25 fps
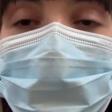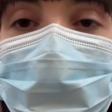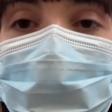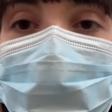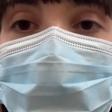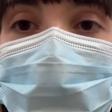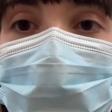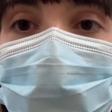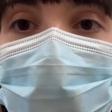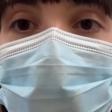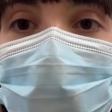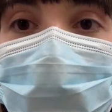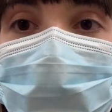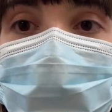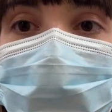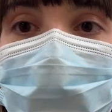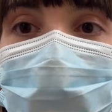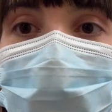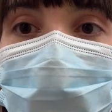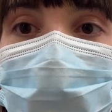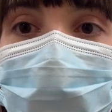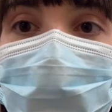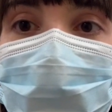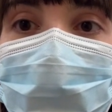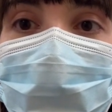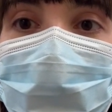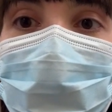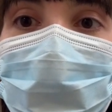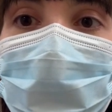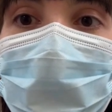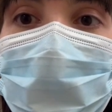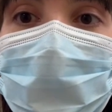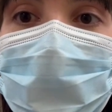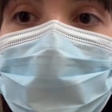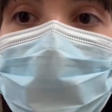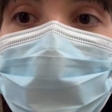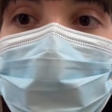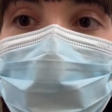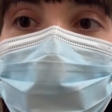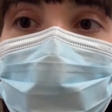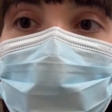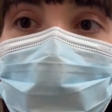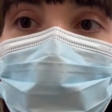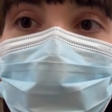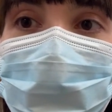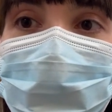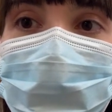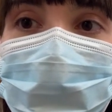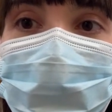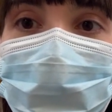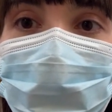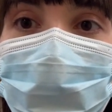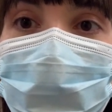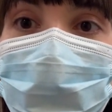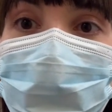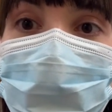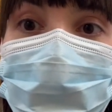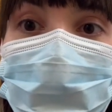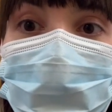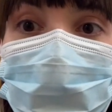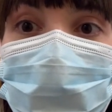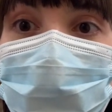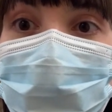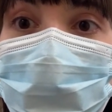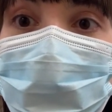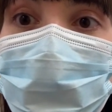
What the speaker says: So calcium is something that's really